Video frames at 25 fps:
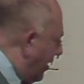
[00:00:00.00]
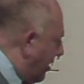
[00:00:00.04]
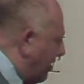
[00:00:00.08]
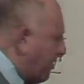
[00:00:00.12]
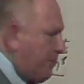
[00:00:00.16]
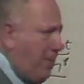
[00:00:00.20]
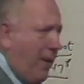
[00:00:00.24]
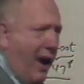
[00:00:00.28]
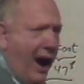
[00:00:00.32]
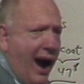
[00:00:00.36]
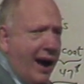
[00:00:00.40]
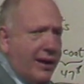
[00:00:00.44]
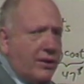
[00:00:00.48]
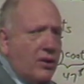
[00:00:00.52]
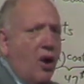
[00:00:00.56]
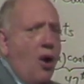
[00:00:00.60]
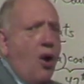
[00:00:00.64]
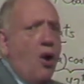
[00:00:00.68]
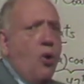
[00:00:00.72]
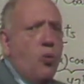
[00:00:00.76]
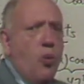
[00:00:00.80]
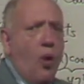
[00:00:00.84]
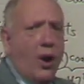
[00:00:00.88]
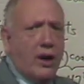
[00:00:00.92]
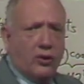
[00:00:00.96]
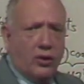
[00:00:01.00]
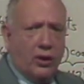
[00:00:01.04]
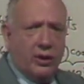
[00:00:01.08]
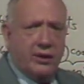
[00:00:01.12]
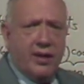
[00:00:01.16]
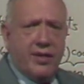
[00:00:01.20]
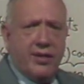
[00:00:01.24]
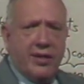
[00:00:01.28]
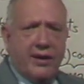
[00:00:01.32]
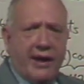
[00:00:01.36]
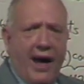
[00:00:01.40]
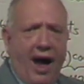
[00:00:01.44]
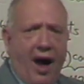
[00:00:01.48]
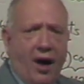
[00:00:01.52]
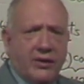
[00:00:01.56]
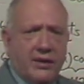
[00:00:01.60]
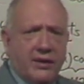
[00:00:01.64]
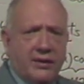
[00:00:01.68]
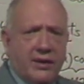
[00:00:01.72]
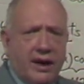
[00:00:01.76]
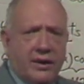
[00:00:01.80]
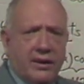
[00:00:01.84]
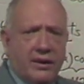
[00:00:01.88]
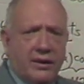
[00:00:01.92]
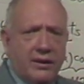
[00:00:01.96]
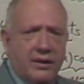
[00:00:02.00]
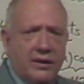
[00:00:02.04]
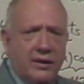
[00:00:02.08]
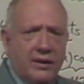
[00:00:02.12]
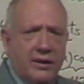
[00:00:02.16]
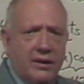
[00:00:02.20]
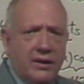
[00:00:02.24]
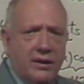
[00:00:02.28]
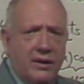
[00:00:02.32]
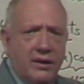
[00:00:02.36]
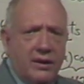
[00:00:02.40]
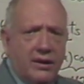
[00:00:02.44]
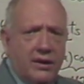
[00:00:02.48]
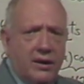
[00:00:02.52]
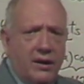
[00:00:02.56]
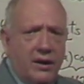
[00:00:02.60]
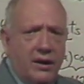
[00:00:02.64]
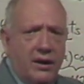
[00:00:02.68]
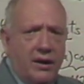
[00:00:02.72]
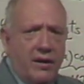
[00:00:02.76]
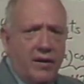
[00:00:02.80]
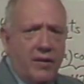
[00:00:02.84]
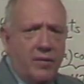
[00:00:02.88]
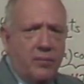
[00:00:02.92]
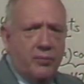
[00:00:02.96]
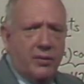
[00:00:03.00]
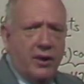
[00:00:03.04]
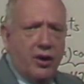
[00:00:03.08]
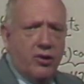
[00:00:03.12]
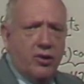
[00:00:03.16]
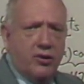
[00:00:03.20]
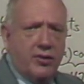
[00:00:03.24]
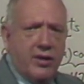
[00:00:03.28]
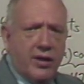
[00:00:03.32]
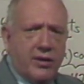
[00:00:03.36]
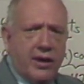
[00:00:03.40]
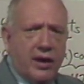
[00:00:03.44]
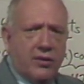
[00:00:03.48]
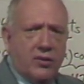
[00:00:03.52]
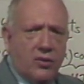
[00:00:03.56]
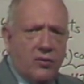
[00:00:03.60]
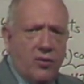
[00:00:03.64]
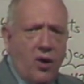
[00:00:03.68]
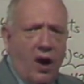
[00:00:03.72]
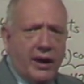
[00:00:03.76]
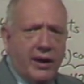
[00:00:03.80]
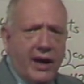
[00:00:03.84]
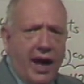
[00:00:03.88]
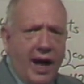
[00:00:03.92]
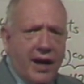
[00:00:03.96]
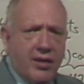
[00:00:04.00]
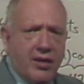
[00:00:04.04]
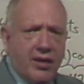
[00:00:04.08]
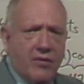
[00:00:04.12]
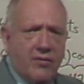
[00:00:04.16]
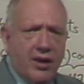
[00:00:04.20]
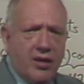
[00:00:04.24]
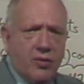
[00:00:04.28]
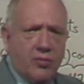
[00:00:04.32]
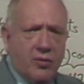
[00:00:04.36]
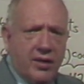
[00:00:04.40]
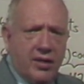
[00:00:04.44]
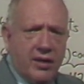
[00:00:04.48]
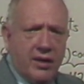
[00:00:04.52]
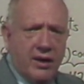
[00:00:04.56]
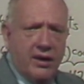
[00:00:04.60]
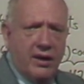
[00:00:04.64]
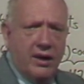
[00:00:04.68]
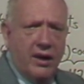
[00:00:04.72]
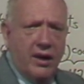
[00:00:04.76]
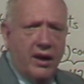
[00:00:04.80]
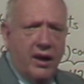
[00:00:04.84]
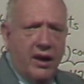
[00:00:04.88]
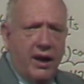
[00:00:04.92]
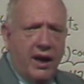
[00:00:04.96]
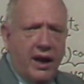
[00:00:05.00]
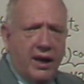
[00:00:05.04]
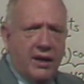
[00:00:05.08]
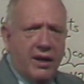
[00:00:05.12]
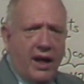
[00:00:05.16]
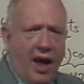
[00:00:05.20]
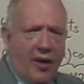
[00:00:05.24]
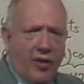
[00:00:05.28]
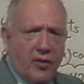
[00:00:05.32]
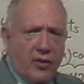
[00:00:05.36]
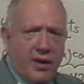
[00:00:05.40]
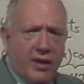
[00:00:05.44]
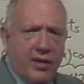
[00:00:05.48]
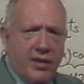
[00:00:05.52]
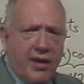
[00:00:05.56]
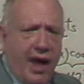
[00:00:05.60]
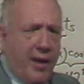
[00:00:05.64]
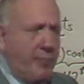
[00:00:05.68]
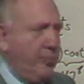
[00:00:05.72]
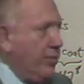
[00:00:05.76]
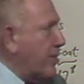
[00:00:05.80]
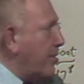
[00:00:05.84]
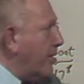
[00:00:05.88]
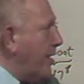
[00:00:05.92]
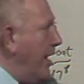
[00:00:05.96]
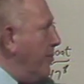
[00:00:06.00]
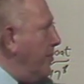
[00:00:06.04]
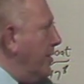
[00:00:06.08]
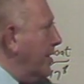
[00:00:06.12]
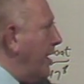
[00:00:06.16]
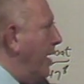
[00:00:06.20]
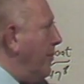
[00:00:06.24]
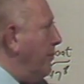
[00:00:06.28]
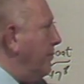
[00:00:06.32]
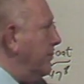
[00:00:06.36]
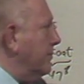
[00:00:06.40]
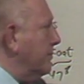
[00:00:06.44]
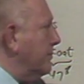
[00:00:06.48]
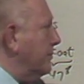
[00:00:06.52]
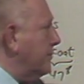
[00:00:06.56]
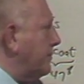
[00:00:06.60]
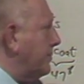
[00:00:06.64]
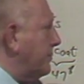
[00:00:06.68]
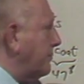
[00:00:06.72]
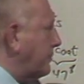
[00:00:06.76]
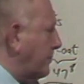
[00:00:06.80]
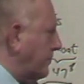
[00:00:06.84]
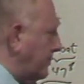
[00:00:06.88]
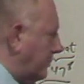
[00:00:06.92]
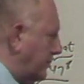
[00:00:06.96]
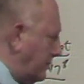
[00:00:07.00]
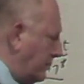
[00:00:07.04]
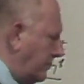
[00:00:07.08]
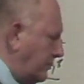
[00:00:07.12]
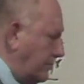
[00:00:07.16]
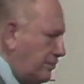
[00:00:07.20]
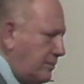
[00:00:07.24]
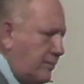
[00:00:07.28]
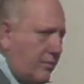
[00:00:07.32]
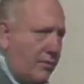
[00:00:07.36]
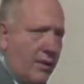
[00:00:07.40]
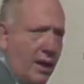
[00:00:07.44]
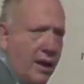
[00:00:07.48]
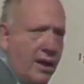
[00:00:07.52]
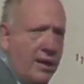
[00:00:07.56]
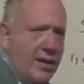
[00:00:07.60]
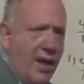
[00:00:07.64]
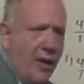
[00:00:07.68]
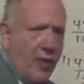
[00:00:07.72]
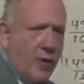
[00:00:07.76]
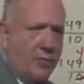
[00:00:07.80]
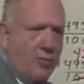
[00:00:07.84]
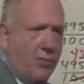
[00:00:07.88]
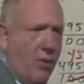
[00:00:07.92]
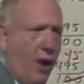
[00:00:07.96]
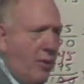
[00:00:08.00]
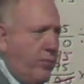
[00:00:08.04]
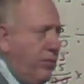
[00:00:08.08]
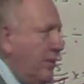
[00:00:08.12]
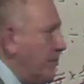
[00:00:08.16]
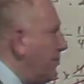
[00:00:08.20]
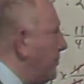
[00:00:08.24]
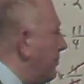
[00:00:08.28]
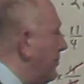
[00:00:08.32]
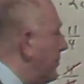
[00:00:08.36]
this part, what good is the calculator? Because you'll just get the wrong answer, as we'll see in other examples coming up. Another problem.